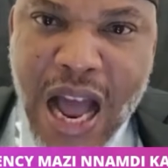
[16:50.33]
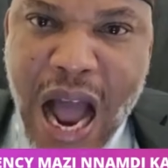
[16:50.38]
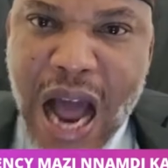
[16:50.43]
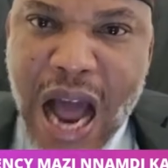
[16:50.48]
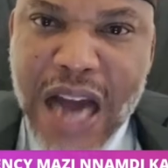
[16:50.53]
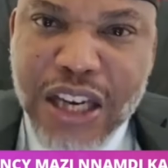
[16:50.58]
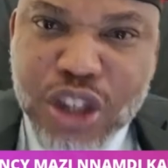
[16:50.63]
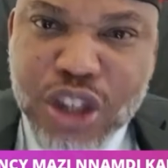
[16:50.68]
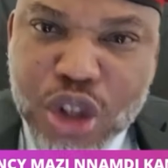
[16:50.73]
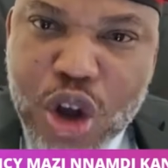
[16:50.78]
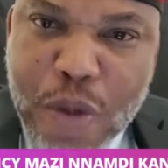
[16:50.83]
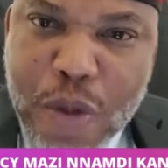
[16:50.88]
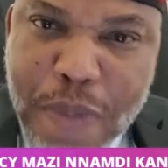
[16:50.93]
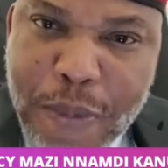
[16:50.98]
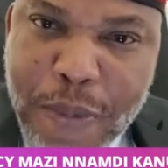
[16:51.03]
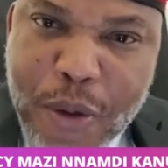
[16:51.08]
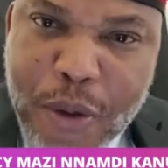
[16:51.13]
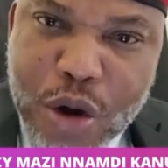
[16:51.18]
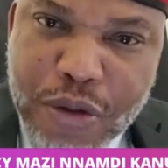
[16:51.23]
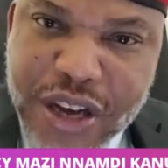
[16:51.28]
Had
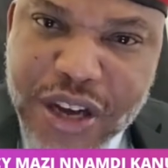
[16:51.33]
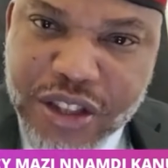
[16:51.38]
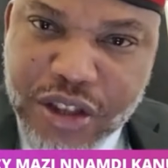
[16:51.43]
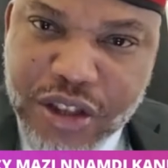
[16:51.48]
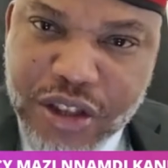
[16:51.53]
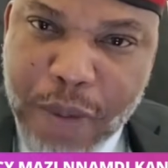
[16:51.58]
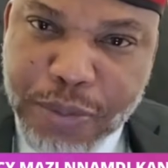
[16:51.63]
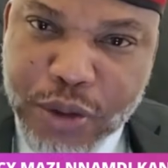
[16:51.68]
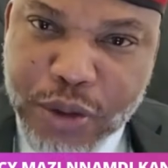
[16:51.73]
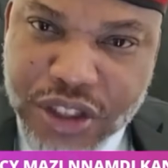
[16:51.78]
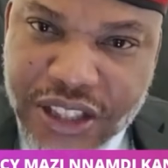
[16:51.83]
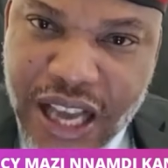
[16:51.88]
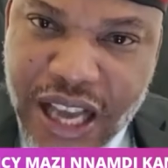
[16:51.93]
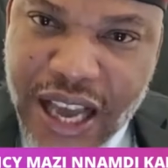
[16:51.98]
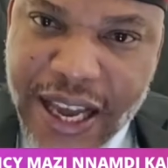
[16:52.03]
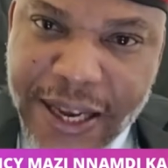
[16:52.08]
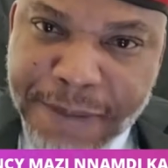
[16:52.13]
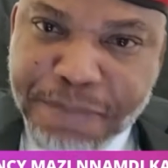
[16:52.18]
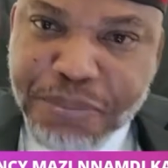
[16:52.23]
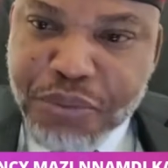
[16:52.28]
you people risen up to
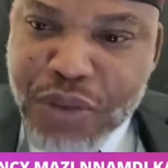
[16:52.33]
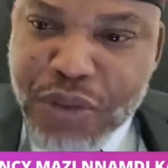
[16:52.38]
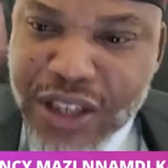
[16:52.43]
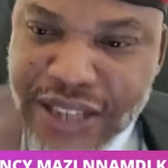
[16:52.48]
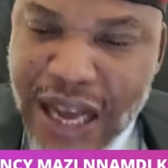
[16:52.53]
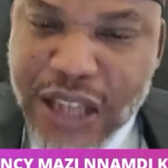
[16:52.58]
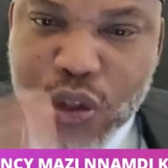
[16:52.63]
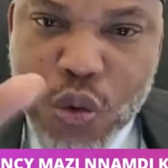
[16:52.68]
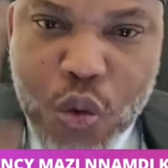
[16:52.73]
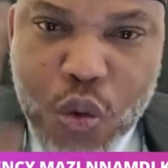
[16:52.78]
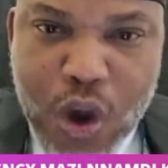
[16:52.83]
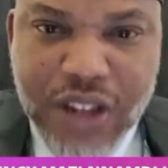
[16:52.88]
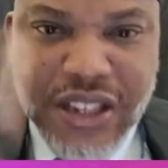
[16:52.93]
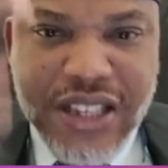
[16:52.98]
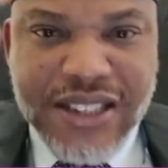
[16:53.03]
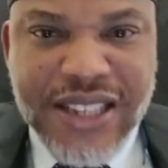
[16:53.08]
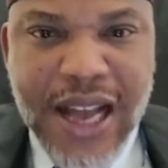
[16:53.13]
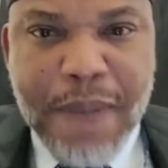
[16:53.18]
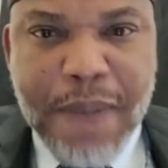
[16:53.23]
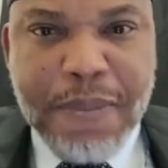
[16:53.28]
say that
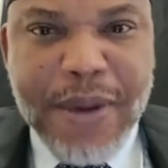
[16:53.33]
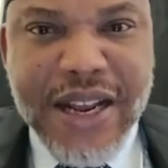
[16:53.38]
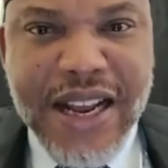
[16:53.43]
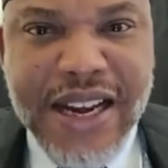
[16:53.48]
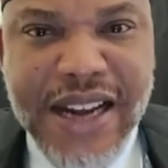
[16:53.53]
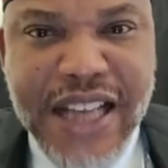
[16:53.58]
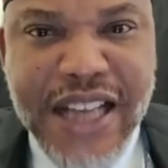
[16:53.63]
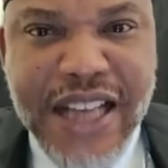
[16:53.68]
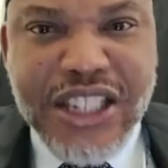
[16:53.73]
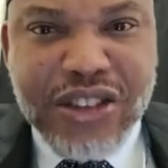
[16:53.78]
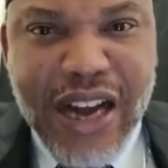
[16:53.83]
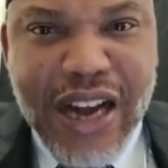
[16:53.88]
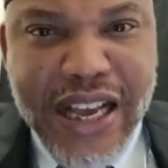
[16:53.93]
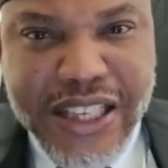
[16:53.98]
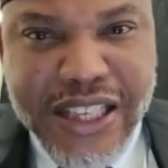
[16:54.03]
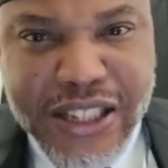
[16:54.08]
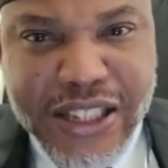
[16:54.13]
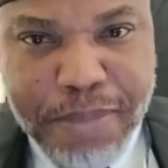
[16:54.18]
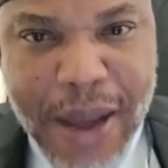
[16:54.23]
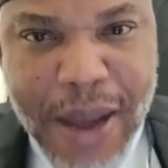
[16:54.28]
what is happening in
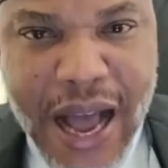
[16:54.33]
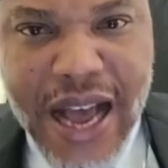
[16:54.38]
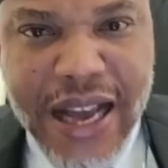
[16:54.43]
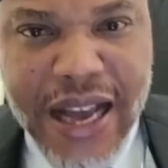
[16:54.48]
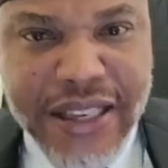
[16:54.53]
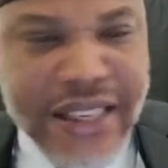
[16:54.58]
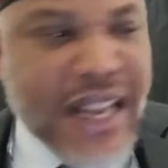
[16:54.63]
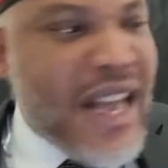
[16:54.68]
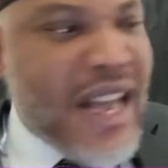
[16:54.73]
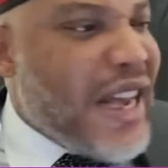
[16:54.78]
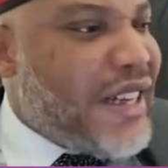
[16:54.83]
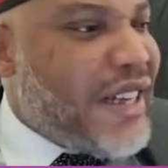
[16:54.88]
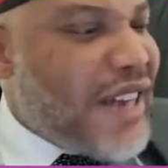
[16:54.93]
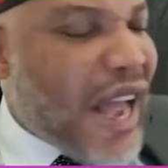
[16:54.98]
Nigeria is bad,